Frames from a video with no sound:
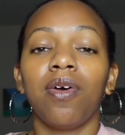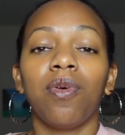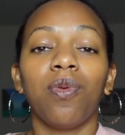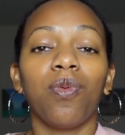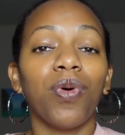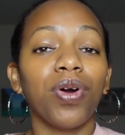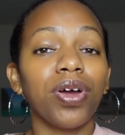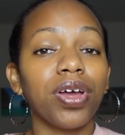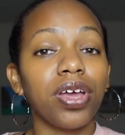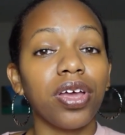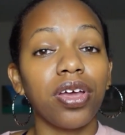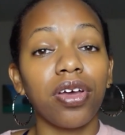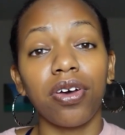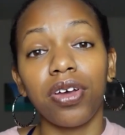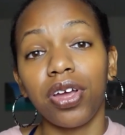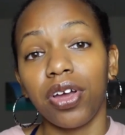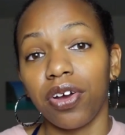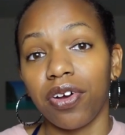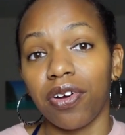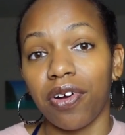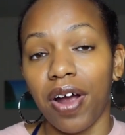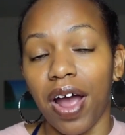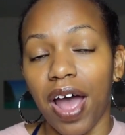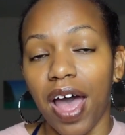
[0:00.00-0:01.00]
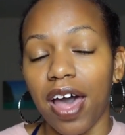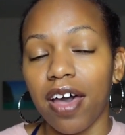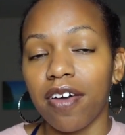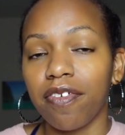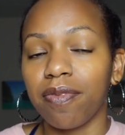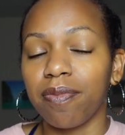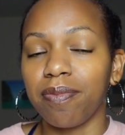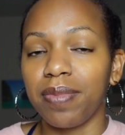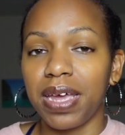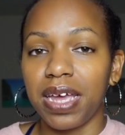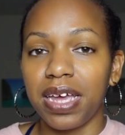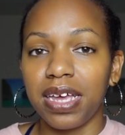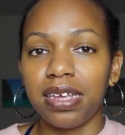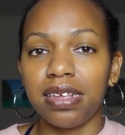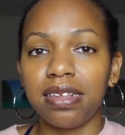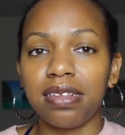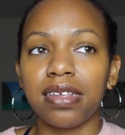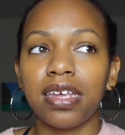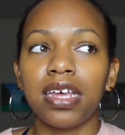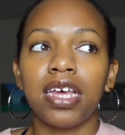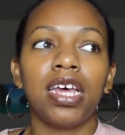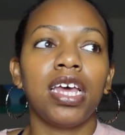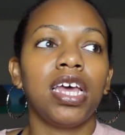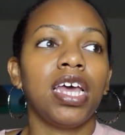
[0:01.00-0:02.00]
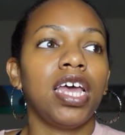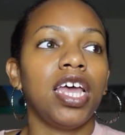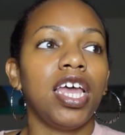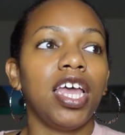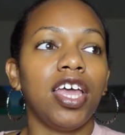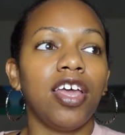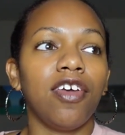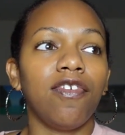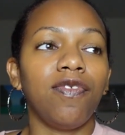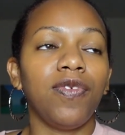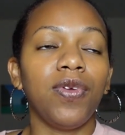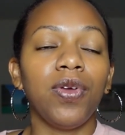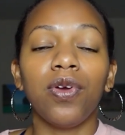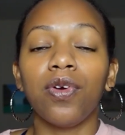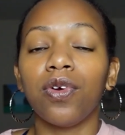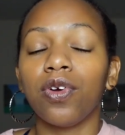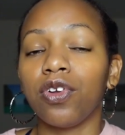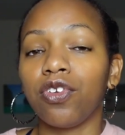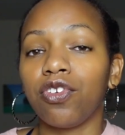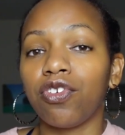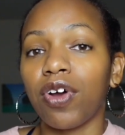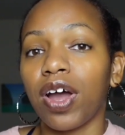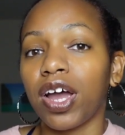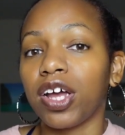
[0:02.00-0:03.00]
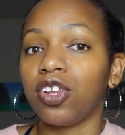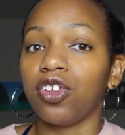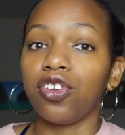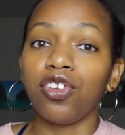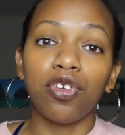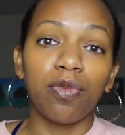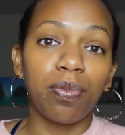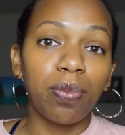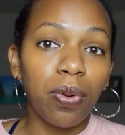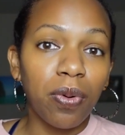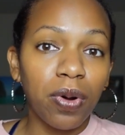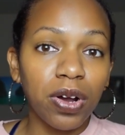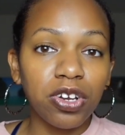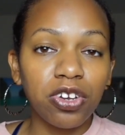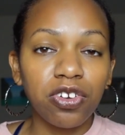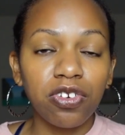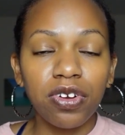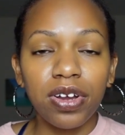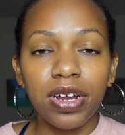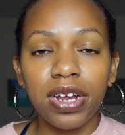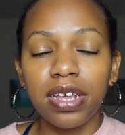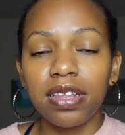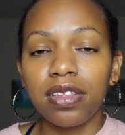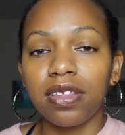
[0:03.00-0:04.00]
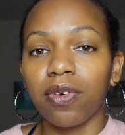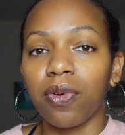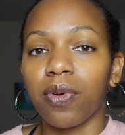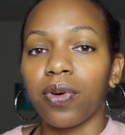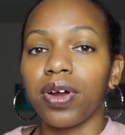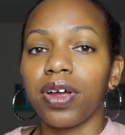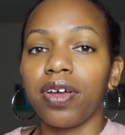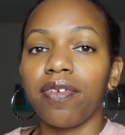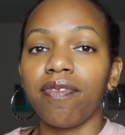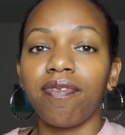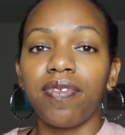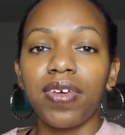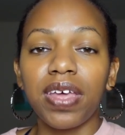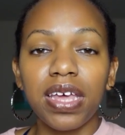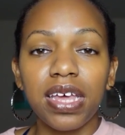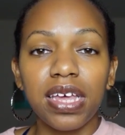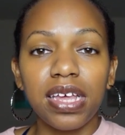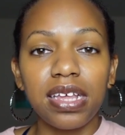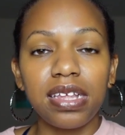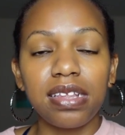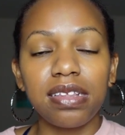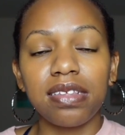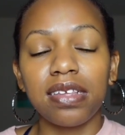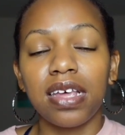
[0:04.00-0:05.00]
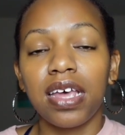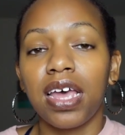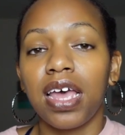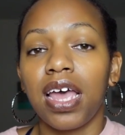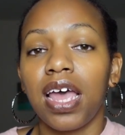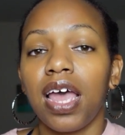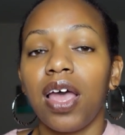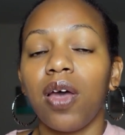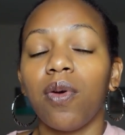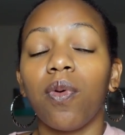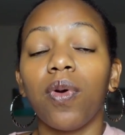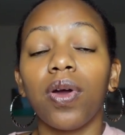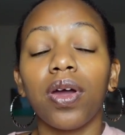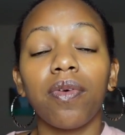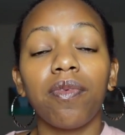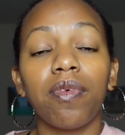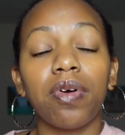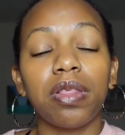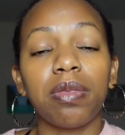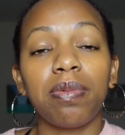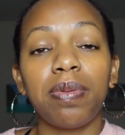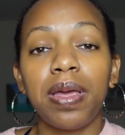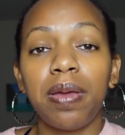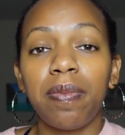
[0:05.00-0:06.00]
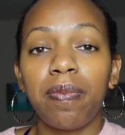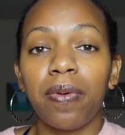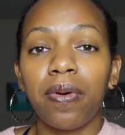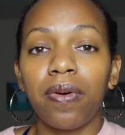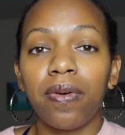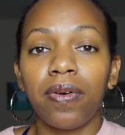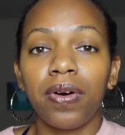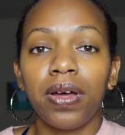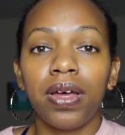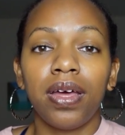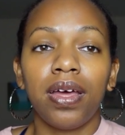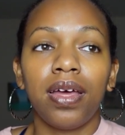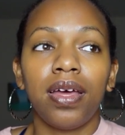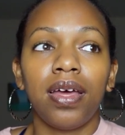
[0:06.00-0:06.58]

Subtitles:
Working on your craft means if you're trying to do portraits or events and working with people,